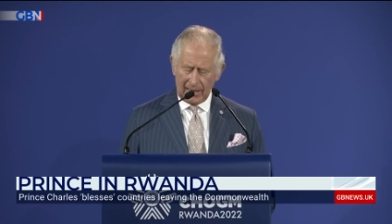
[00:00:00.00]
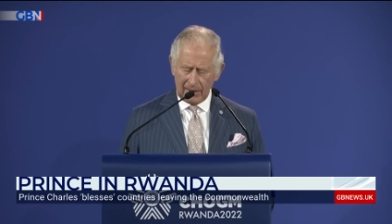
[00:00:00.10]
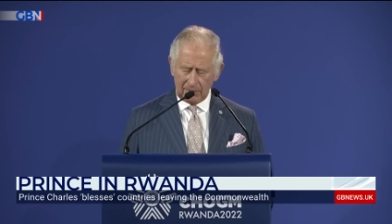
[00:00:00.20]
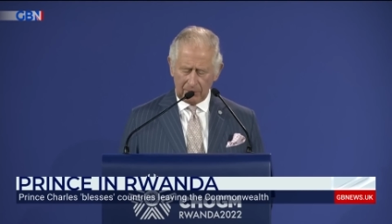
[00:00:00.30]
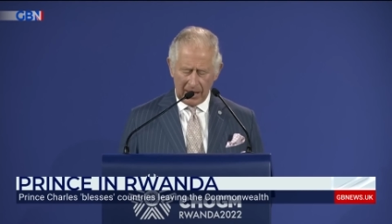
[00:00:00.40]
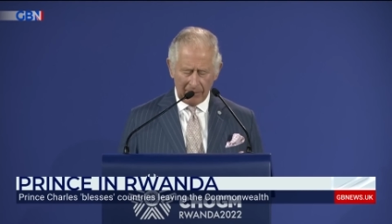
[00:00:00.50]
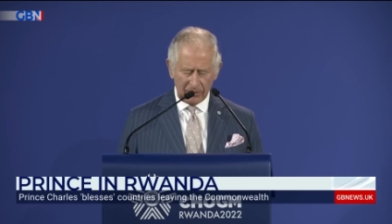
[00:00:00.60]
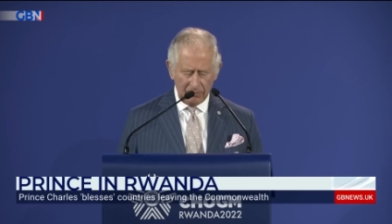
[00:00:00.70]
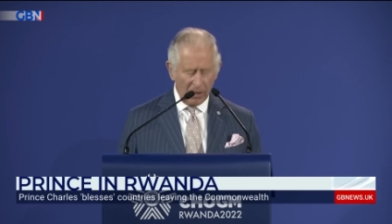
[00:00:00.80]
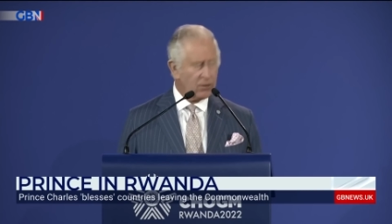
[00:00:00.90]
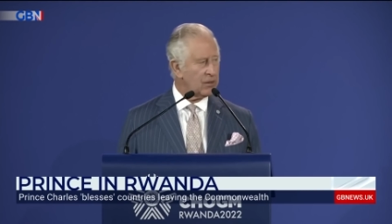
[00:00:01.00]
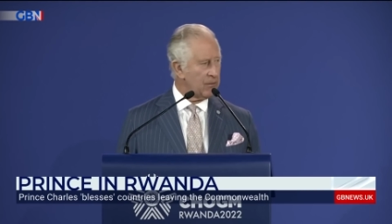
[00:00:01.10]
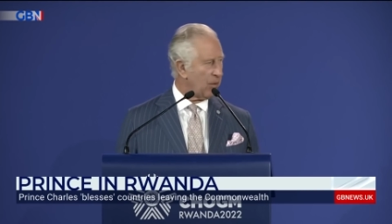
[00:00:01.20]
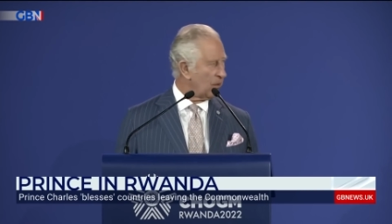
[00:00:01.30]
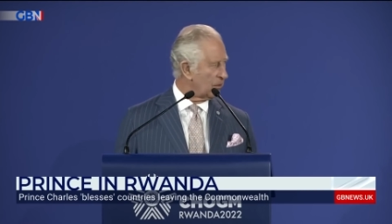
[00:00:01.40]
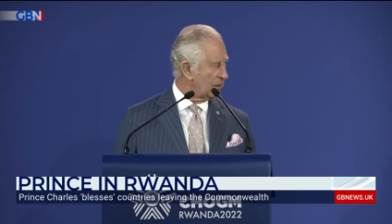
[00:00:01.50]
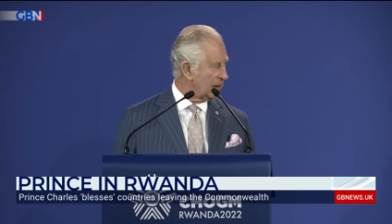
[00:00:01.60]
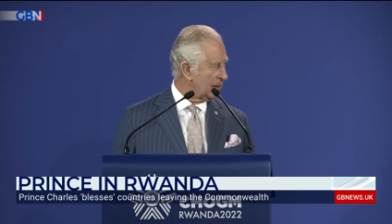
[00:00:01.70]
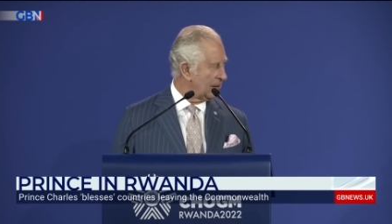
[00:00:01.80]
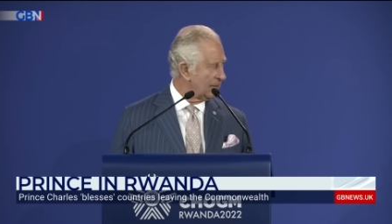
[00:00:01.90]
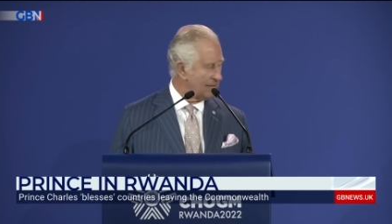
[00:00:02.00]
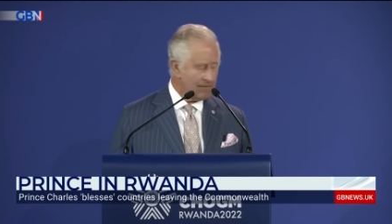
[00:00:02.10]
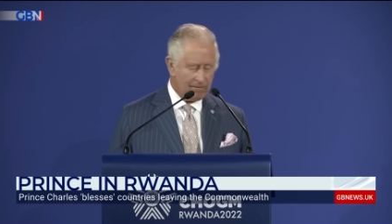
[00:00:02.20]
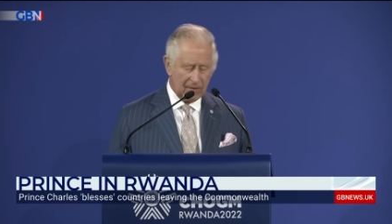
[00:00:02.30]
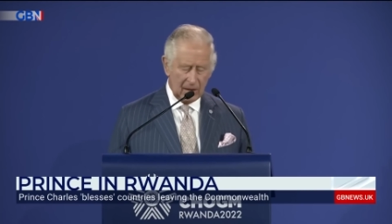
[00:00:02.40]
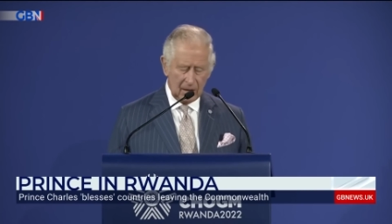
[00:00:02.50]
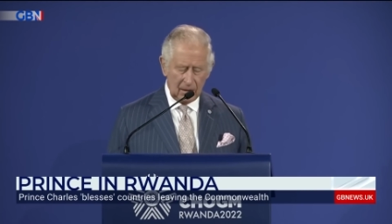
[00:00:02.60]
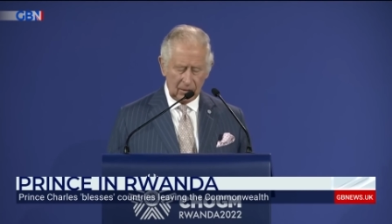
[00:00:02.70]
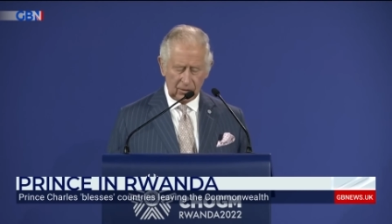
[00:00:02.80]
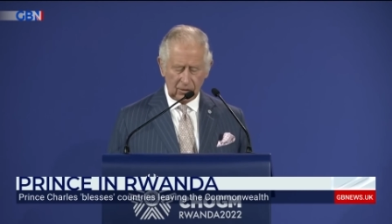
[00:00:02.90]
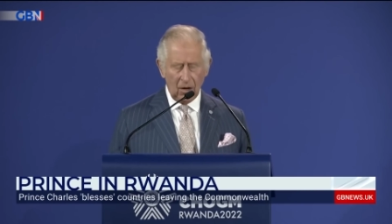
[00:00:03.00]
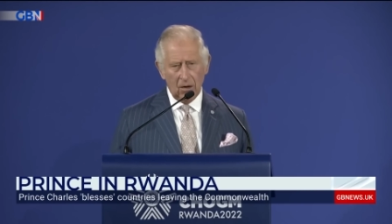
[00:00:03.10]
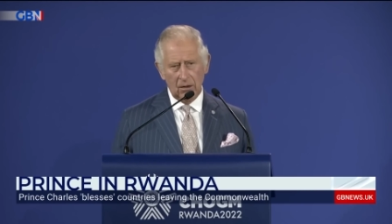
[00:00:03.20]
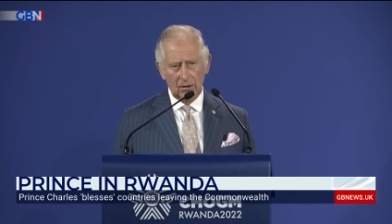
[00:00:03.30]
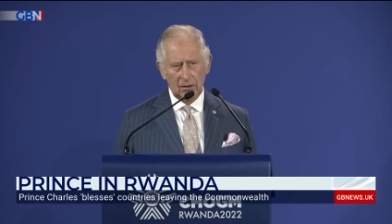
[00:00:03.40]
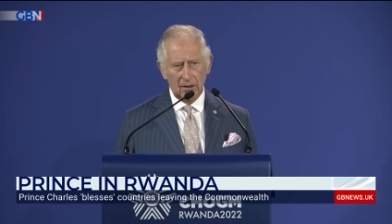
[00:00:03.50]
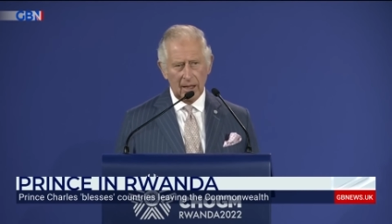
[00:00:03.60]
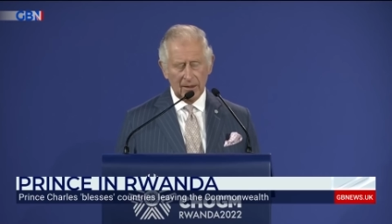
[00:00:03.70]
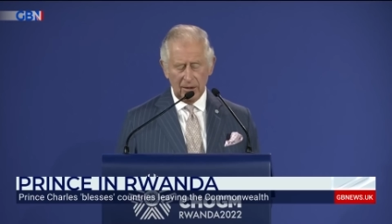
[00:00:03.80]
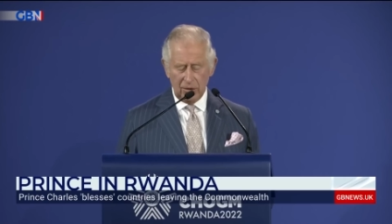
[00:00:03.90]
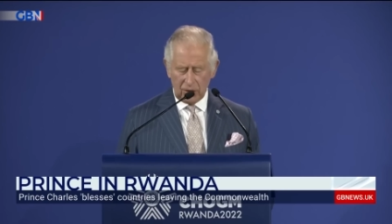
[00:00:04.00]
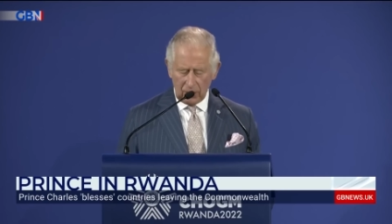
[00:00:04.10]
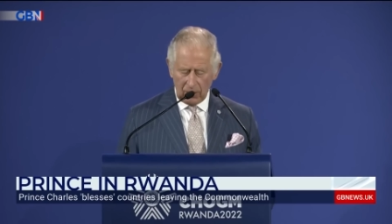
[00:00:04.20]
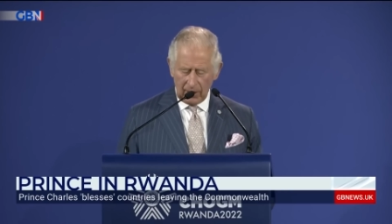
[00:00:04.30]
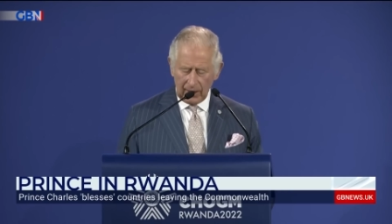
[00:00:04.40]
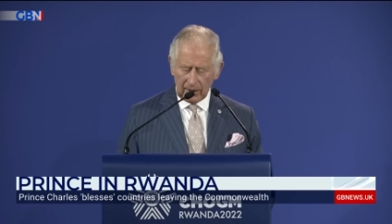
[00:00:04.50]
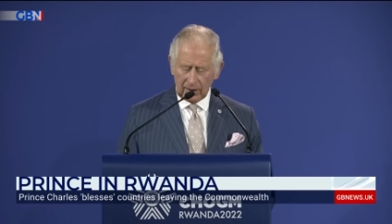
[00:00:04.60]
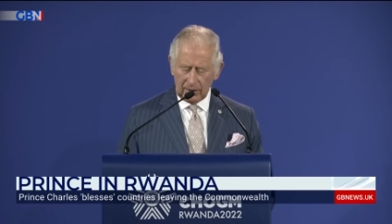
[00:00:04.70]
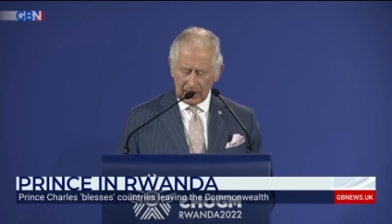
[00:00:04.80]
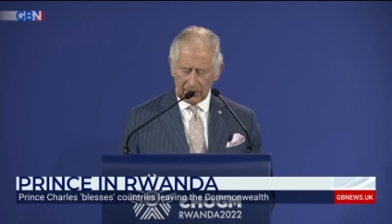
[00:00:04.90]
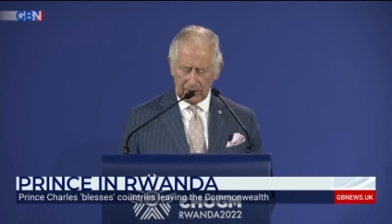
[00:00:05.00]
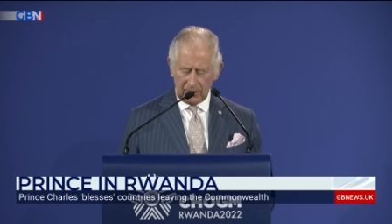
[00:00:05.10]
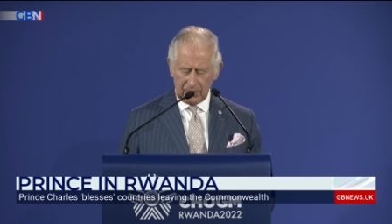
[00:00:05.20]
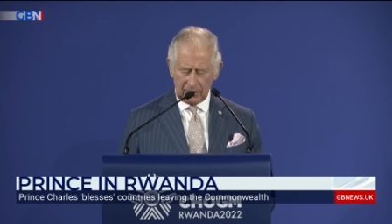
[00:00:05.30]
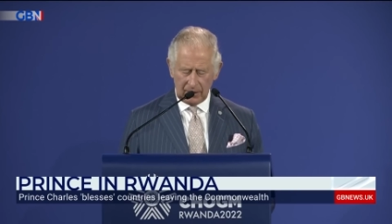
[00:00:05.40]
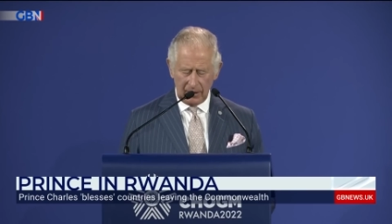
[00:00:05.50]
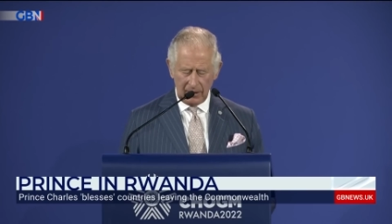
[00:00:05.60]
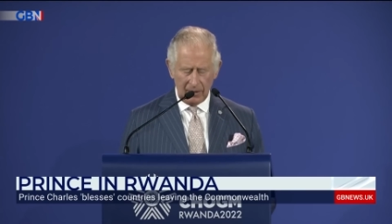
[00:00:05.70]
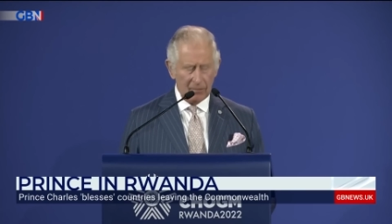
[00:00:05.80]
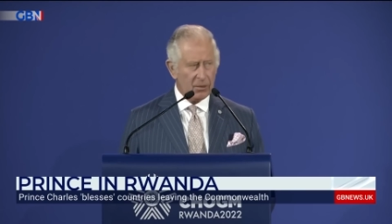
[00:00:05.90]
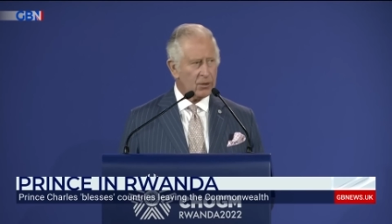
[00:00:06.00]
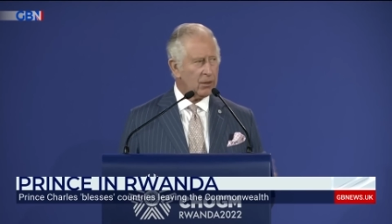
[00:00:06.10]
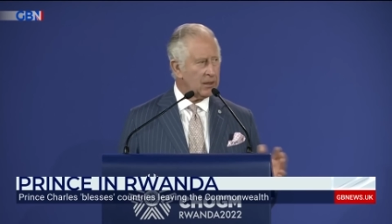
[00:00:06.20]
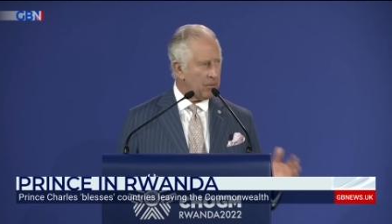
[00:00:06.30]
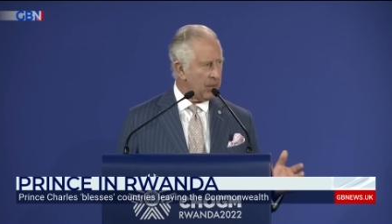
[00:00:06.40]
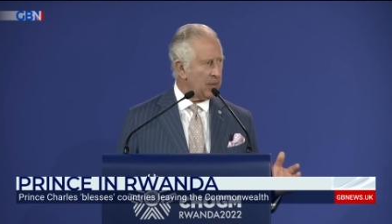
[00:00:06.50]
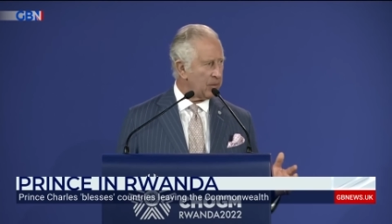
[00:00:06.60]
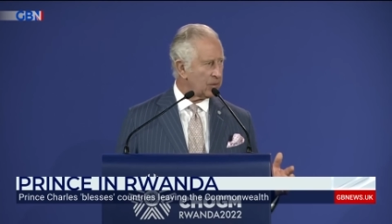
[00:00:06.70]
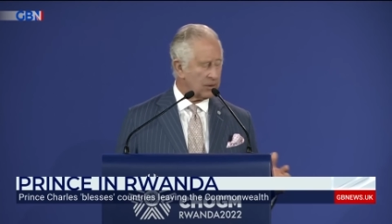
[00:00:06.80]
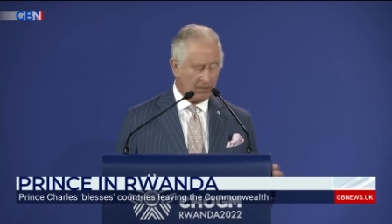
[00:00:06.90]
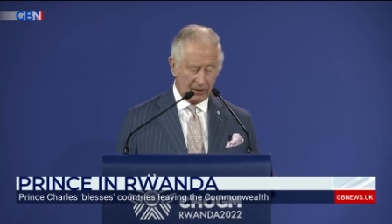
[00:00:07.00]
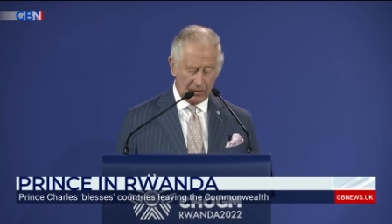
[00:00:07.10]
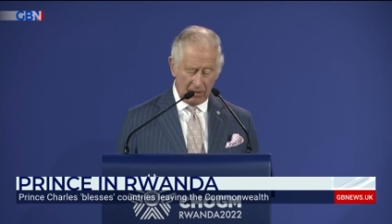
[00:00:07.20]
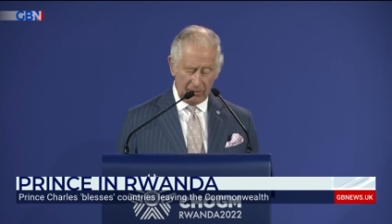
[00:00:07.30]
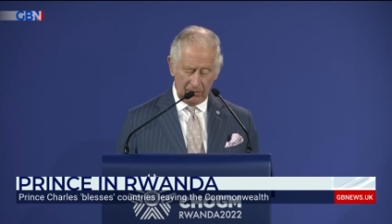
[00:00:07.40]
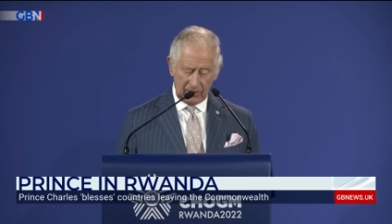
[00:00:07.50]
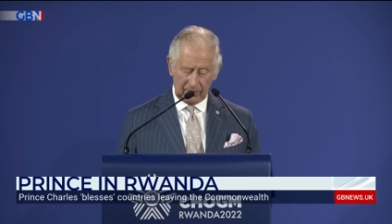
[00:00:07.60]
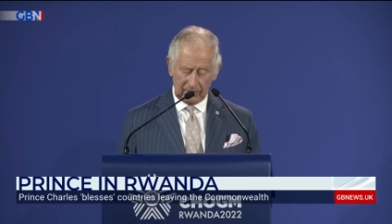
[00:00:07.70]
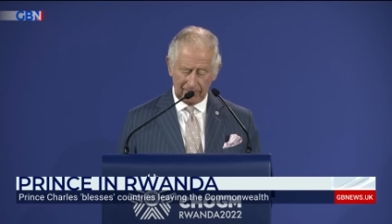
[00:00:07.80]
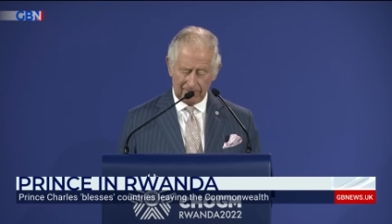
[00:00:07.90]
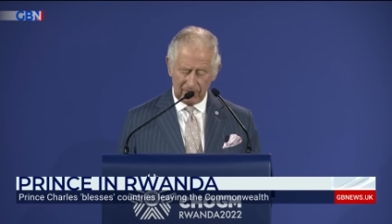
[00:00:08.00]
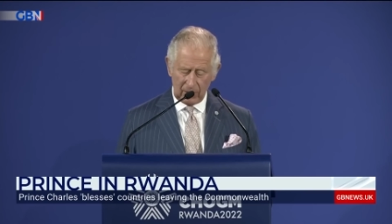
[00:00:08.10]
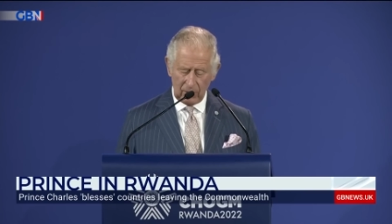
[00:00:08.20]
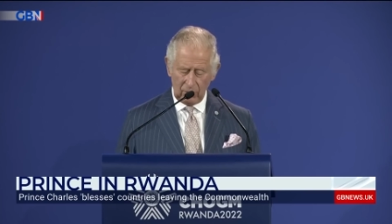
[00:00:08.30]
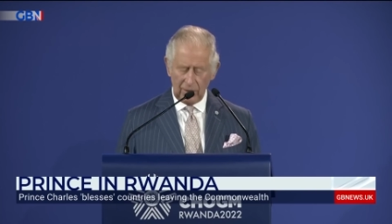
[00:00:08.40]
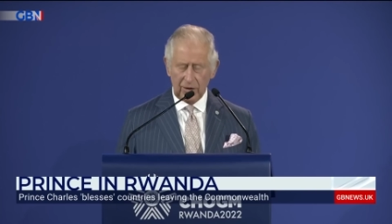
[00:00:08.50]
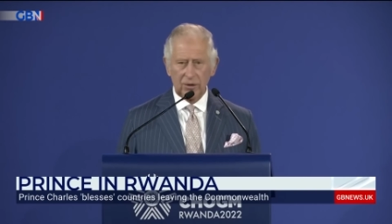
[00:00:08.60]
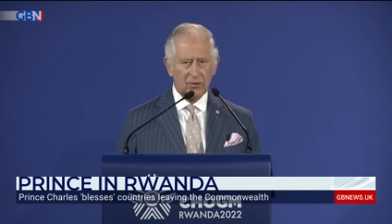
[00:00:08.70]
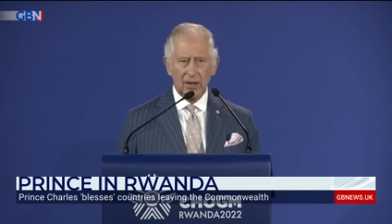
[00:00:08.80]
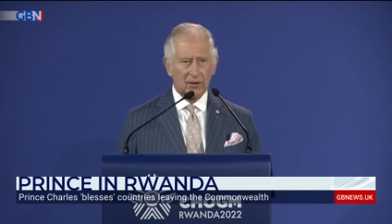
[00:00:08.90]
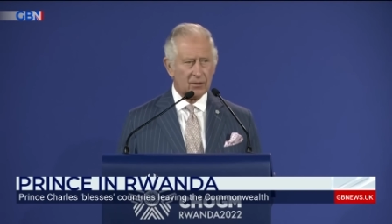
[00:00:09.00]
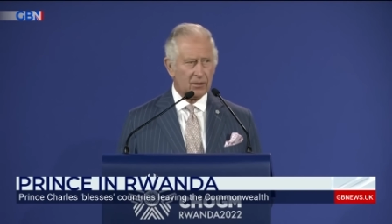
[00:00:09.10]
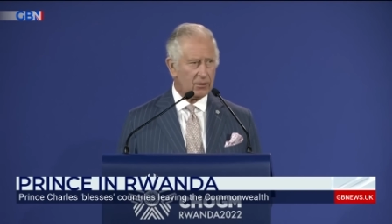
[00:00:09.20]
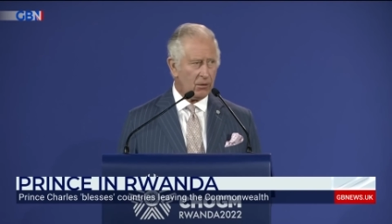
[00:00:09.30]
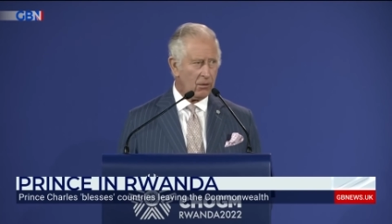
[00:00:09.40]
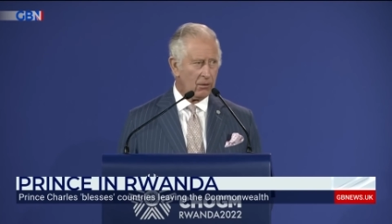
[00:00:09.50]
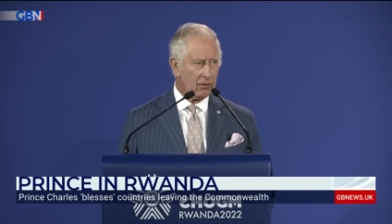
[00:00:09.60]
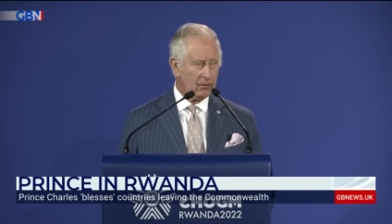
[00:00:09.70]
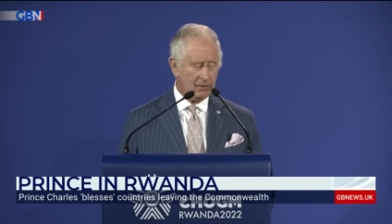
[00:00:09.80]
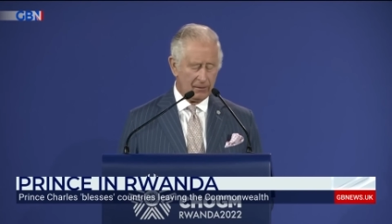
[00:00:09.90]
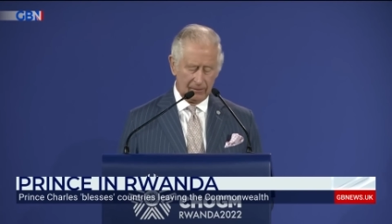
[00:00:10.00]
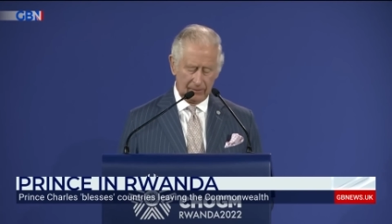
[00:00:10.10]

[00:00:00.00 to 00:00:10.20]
and perhaps most importantly, the strong and enduring connections between the peoples of the Commonwealth, which strengthen us all.